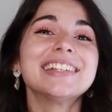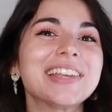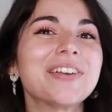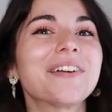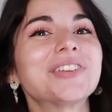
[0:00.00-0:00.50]

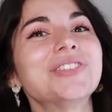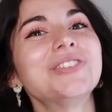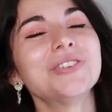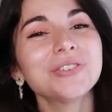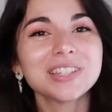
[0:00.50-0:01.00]
You have to
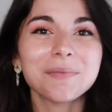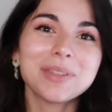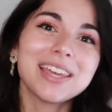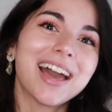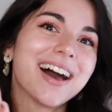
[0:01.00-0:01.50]
do
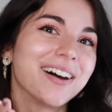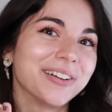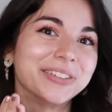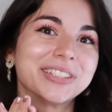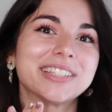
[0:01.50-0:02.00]
something
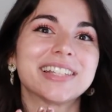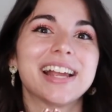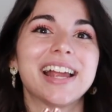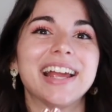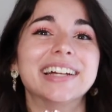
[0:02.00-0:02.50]
else,
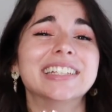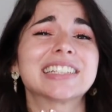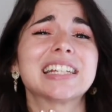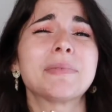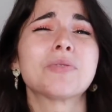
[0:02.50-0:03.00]
and it's
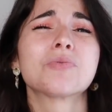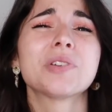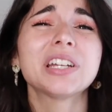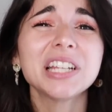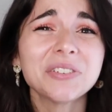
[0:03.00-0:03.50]
gonna be
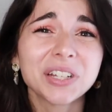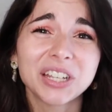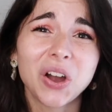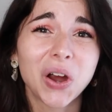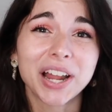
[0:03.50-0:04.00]
really, really
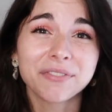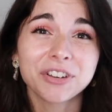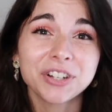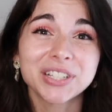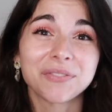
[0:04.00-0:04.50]
hard at
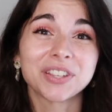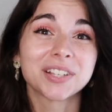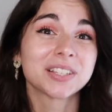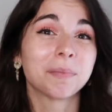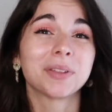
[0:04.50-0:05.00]
first if this
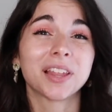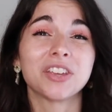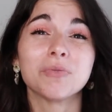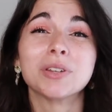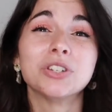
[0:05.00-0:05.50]
is something that
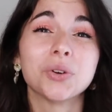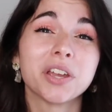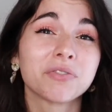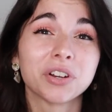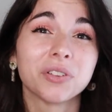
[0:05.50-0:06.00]
you've been
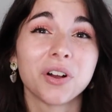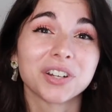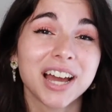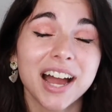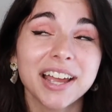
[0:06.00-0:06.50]
doing for a long
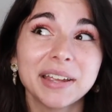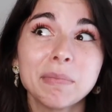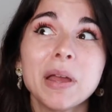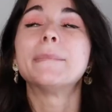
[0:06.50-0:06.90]
time.